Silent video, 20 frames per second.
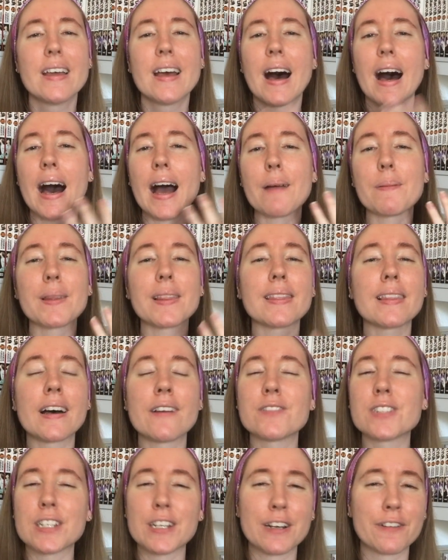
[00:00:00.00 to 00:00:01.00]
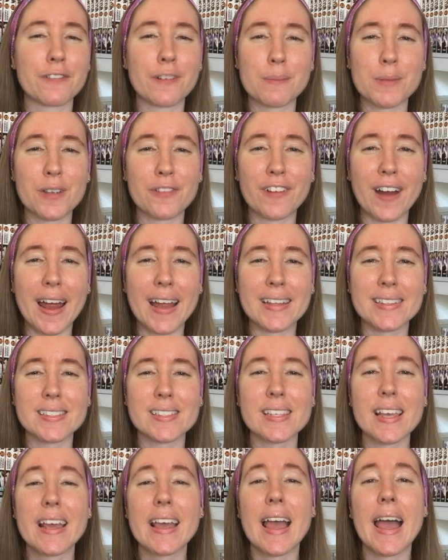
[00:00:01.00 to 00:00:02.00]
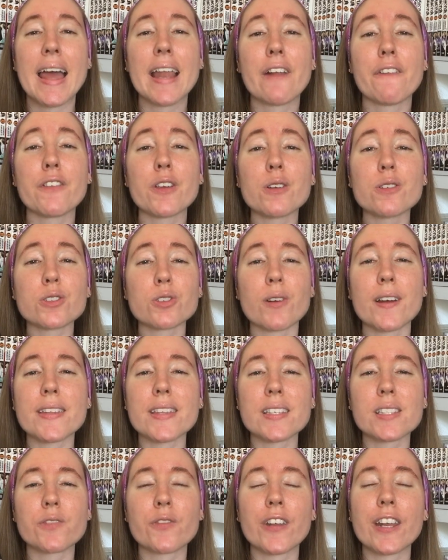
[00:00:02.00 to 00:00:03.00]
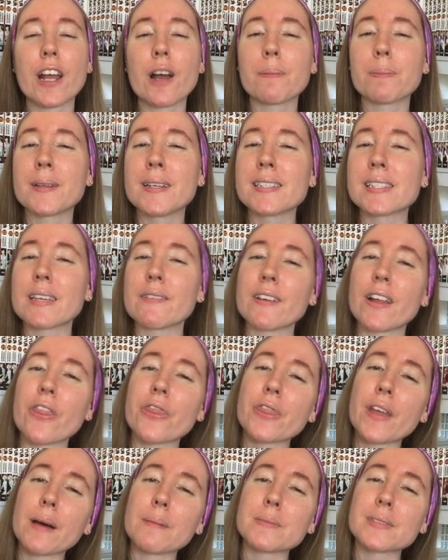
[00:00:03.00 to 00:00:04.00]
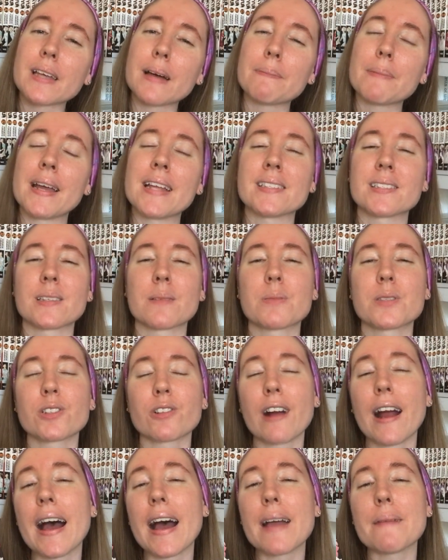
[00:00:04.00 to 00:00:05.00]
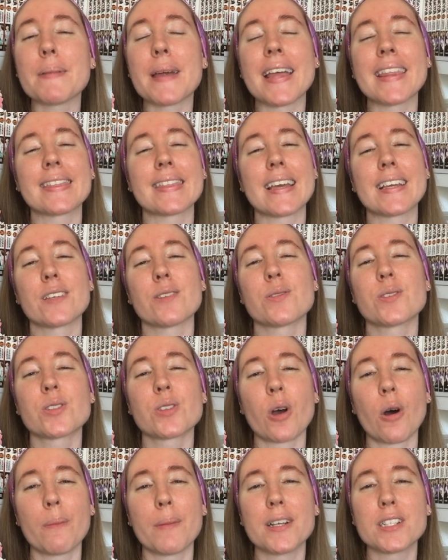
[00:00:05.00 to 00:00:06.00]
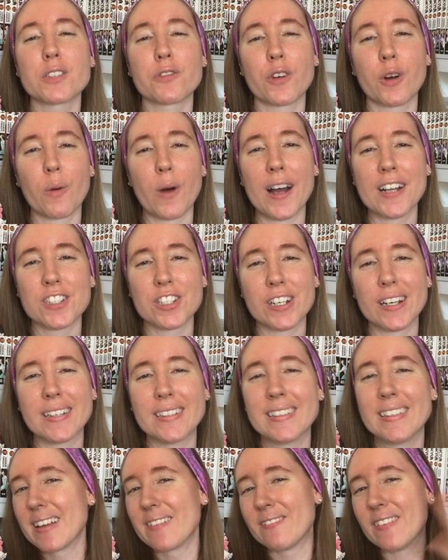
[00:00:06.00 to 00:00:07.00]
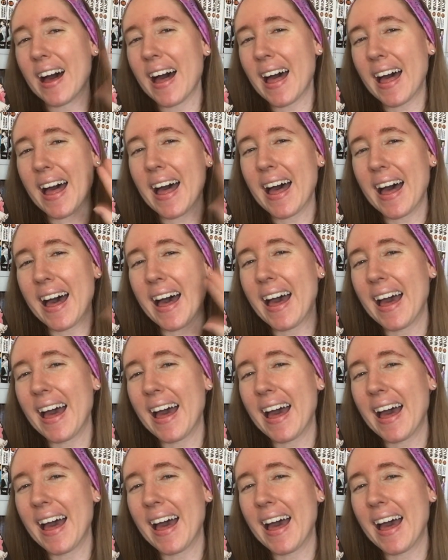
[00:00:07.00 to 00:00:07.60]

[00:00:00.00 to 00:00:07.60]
I would love to hear from you, friends. And if you enjoyed this video, please give it a thumbs up and subscribe. And thank you so much for watching. Bye!